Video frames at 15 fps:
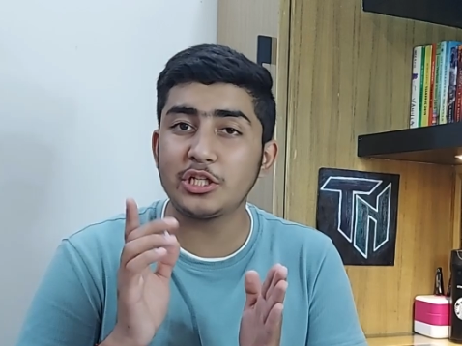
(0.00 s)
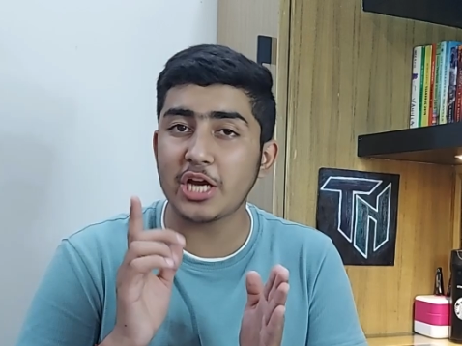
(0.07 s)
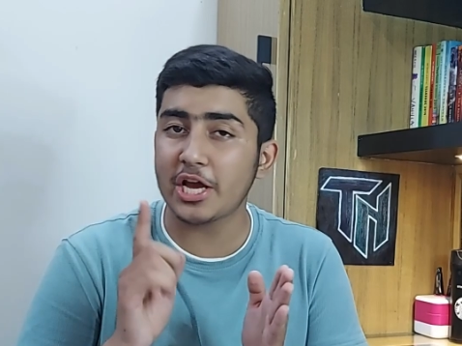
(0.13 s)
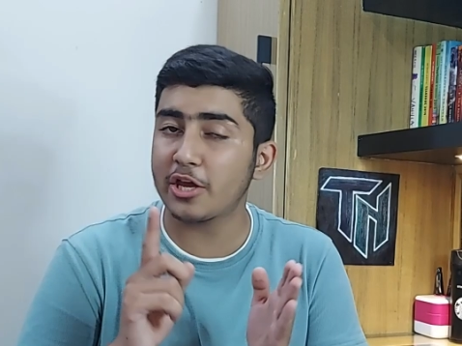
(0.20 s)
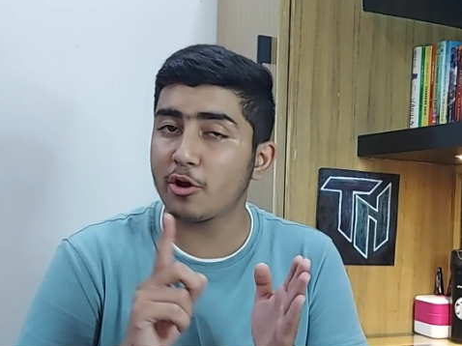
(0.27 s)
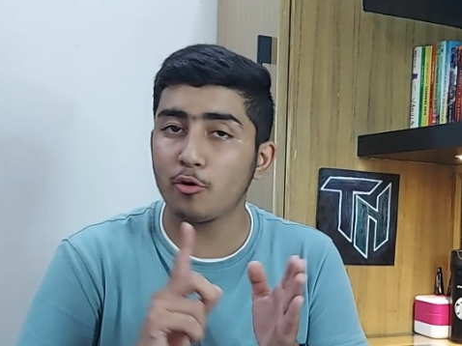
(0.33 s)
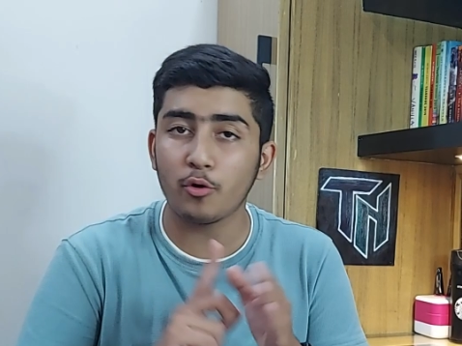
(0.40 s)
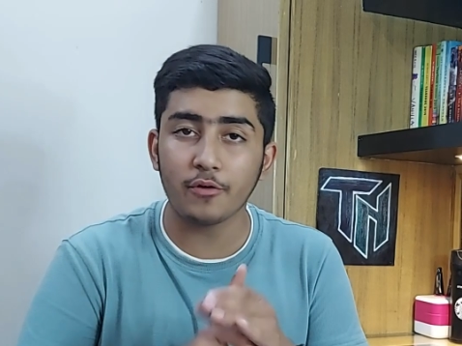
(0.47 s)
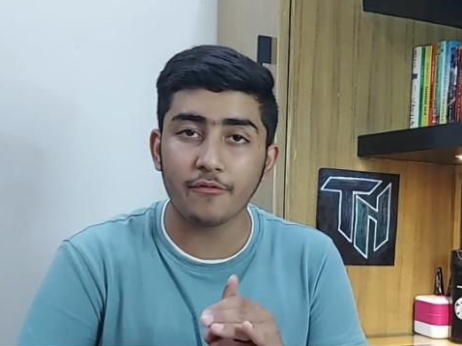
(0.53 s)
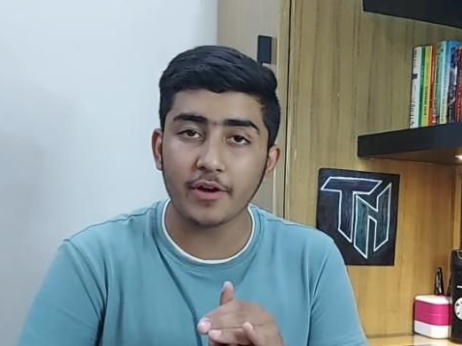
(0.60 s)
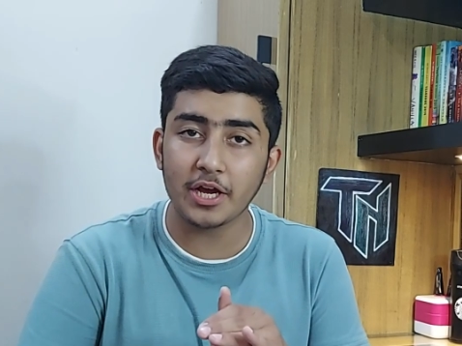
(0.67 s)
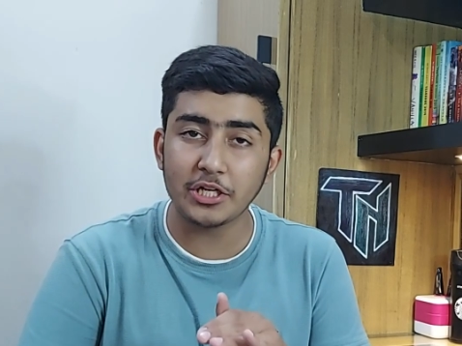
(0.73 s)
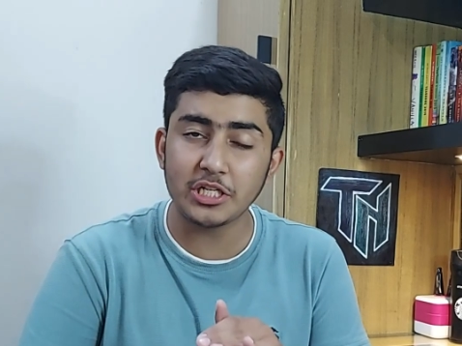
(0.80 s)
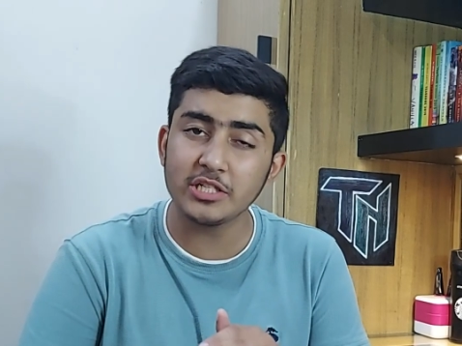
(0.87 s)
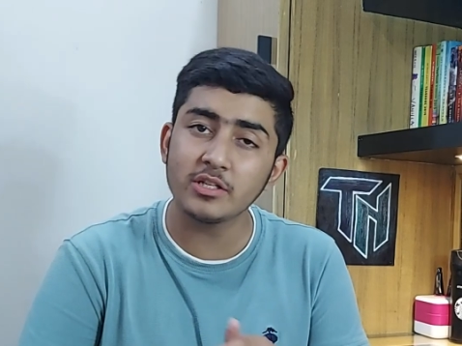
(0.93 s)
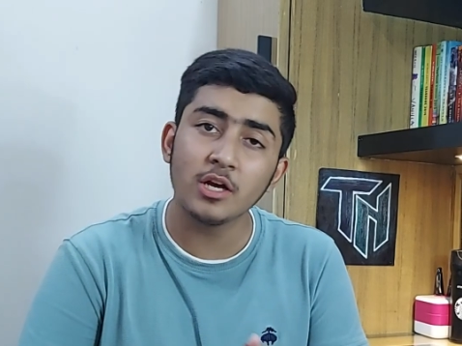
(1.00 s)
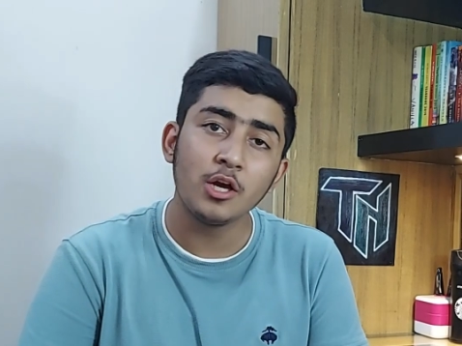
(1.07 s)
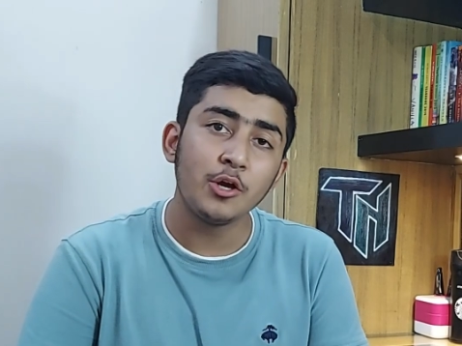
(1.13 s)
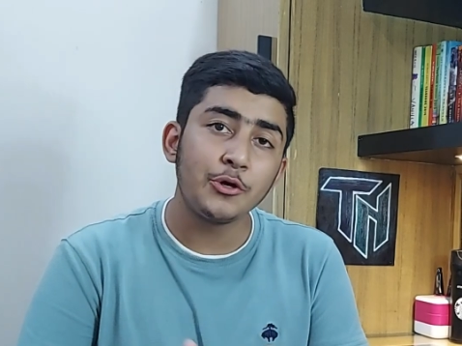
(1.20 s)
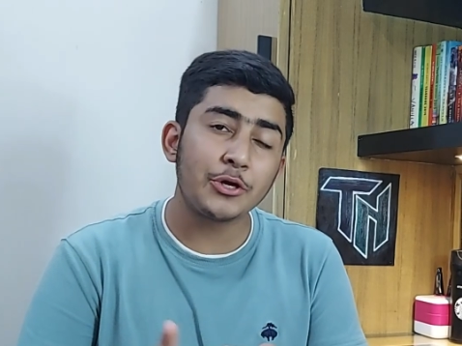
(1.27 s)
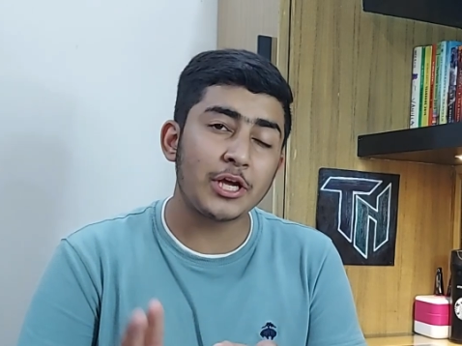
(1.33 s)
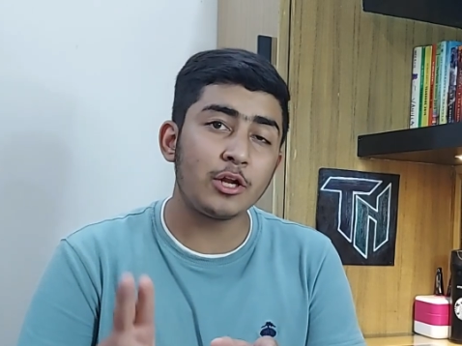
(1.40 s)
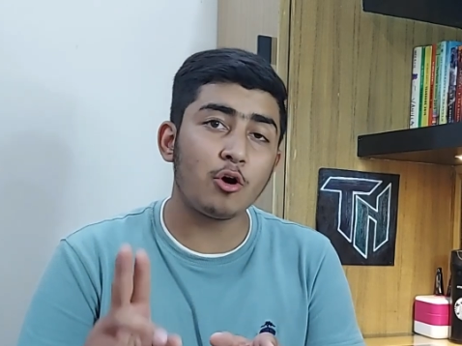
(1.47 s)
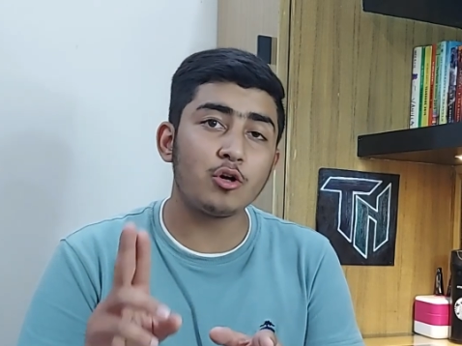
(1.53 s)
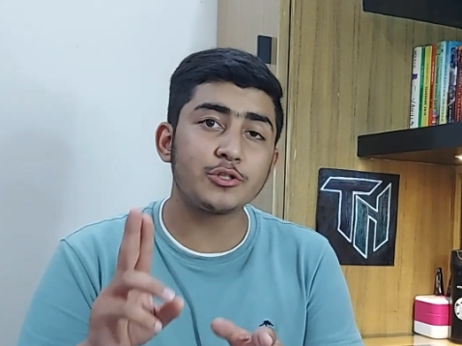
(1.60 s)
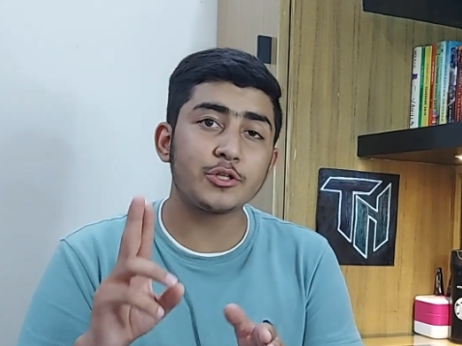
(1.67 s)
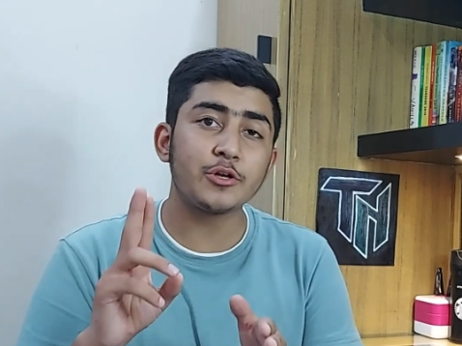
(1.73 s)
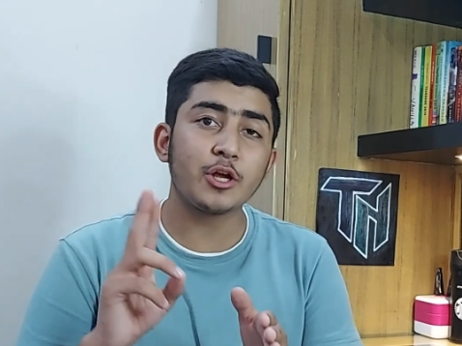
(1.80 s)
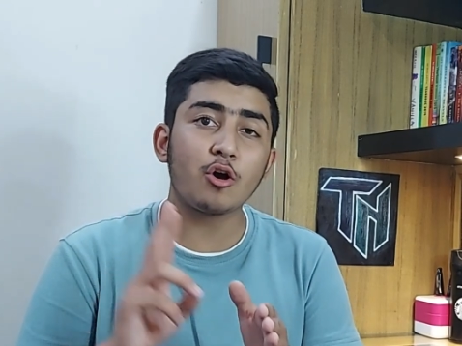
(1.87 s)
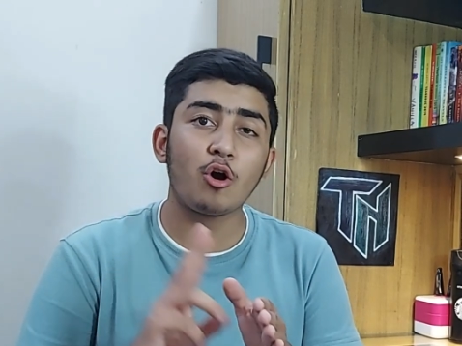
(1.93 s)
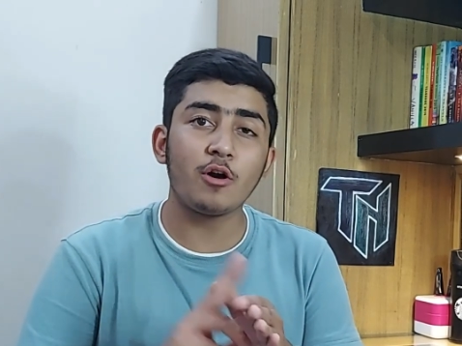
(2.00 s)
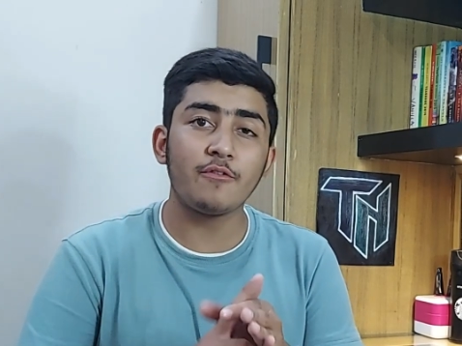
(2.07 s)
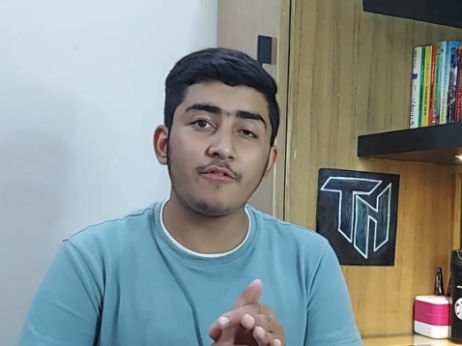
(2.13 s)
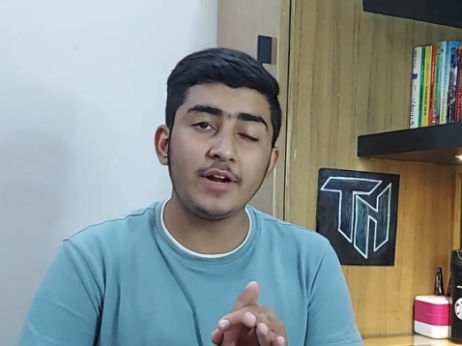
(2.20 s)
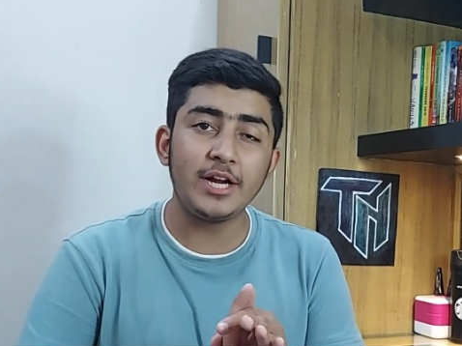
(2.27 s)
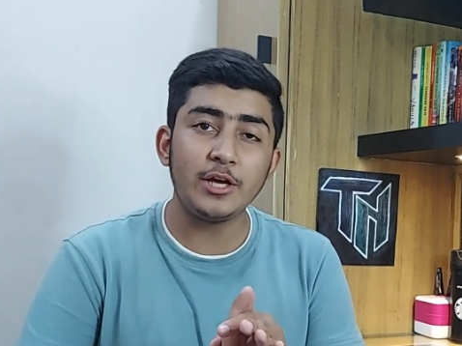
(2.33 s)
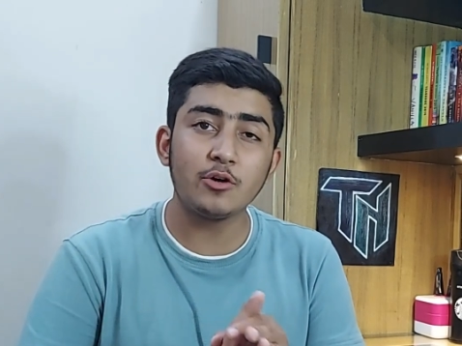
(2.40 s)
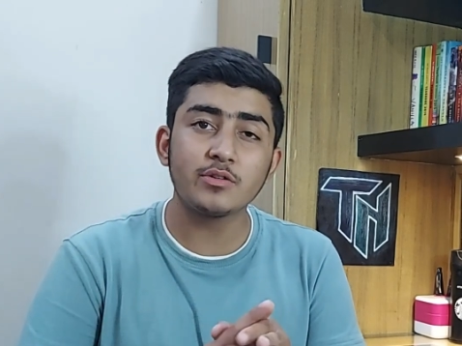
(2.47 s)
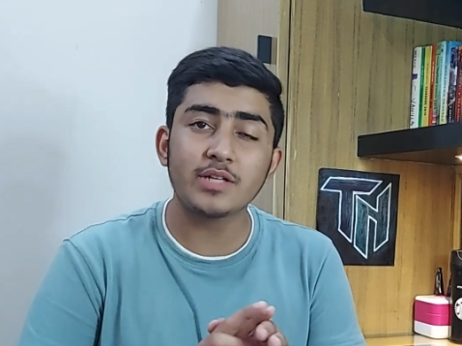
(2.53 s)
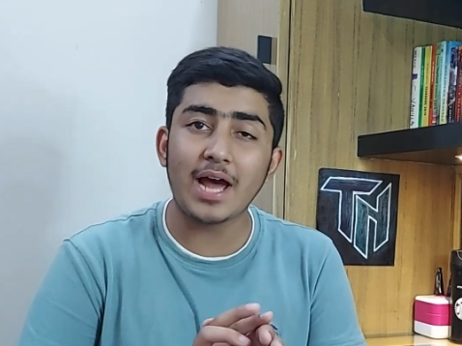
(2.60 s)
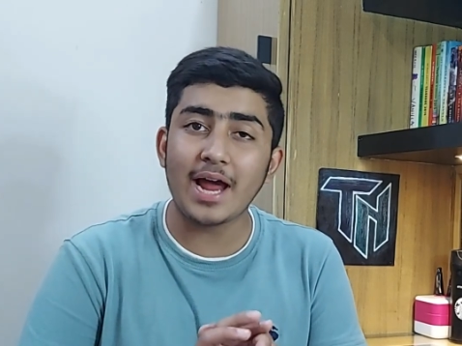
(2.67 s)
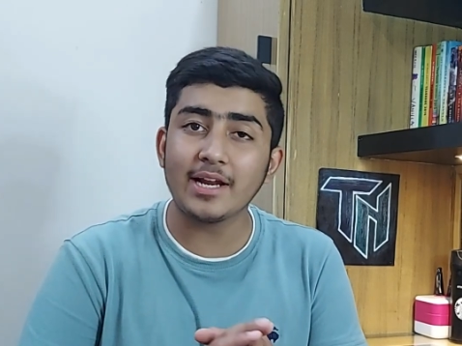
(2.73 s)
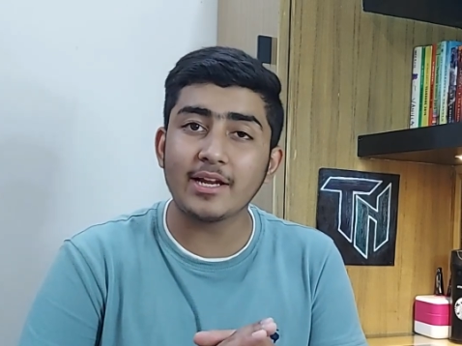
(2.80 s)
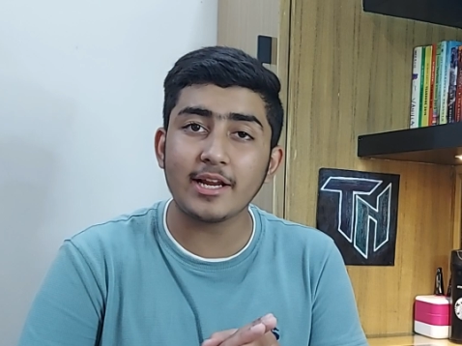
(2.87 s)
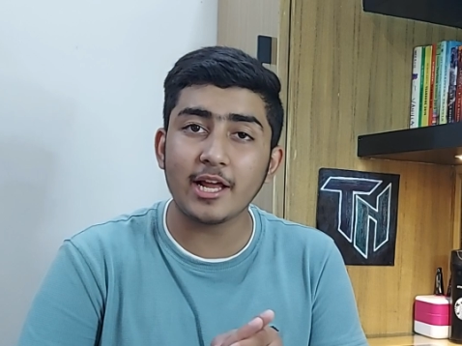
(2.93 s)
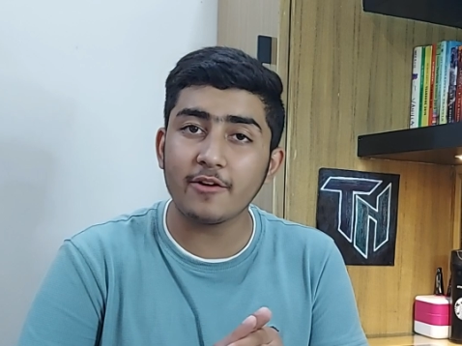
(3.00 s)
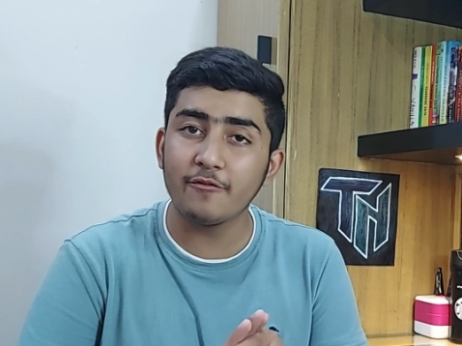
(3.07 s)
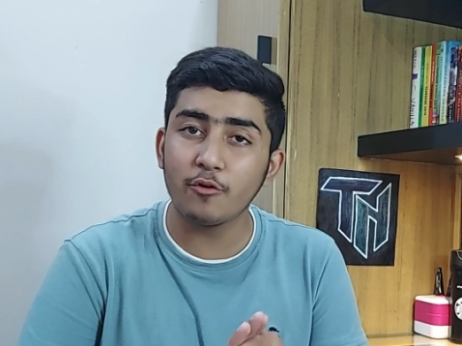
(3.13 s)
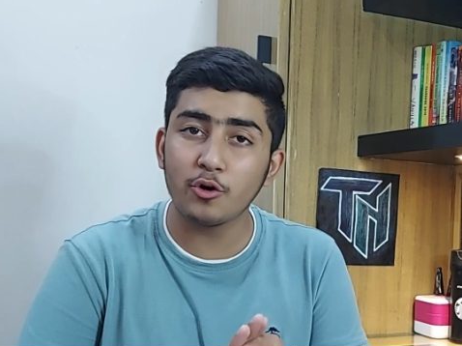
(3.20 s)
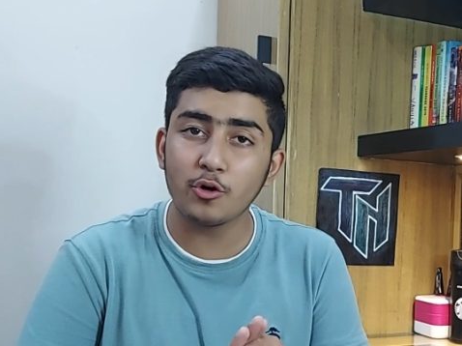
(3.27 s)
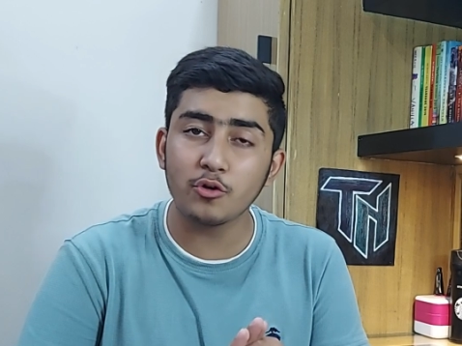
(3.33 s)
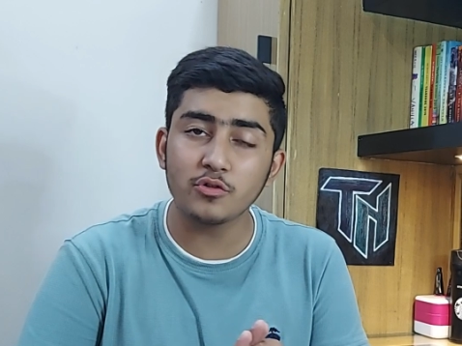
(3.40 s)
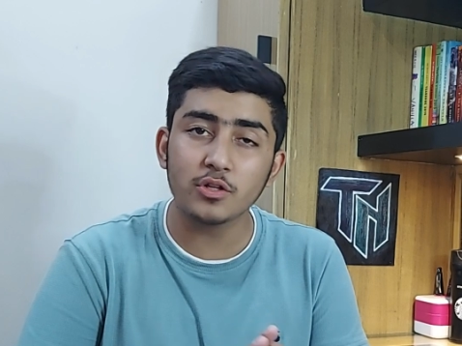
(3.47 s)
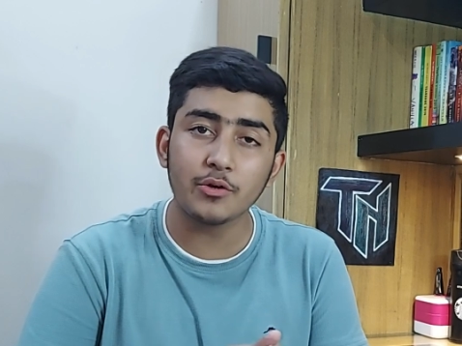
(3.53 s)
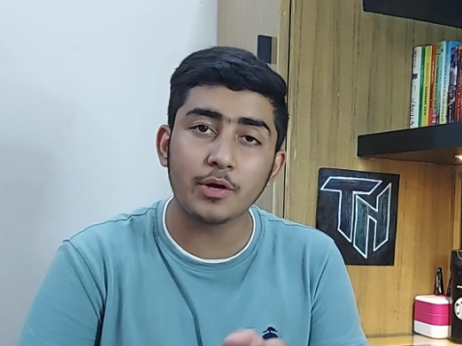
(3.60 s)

check your notifications, you can also record videos and click photos,